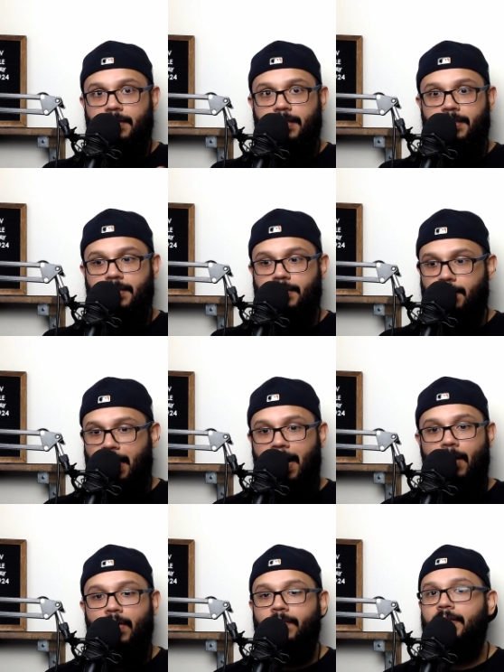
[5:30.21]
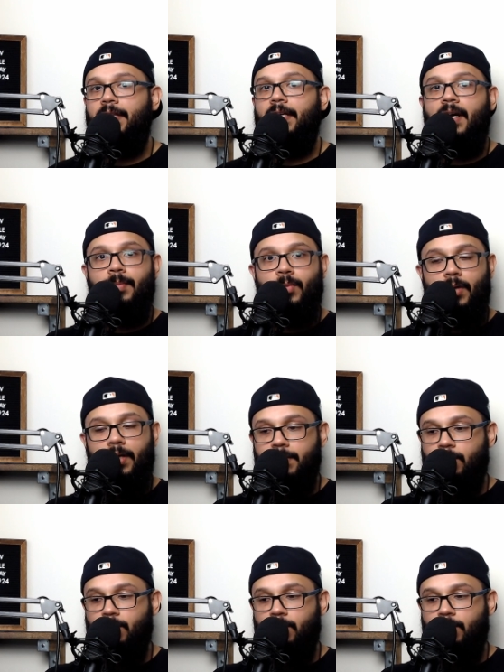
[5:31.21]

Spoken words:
It's how everything operates